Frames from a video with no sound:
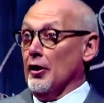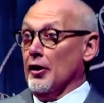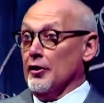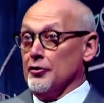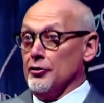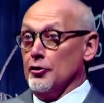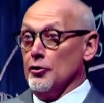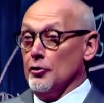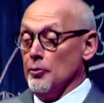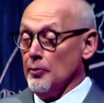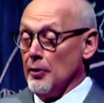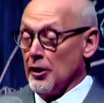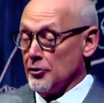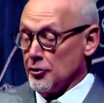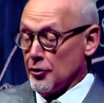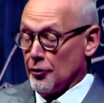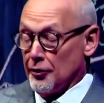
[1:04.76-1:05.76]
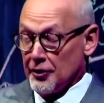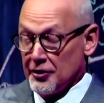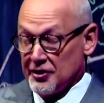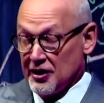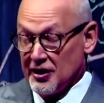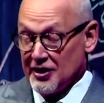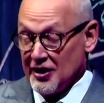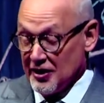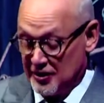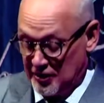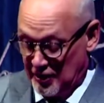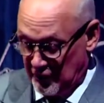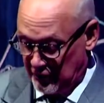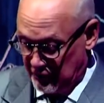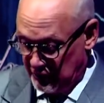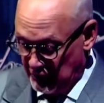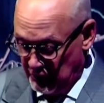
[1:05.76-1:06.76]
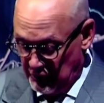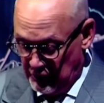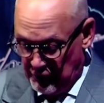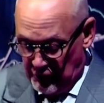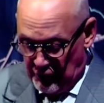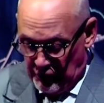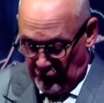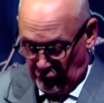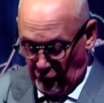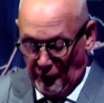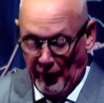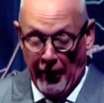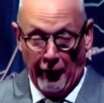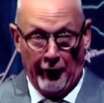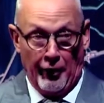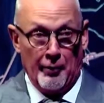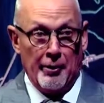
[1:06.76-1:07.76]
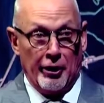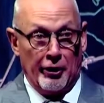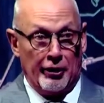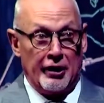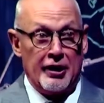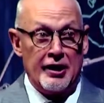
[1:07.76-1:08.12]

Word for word: as you measure the statistics throughout American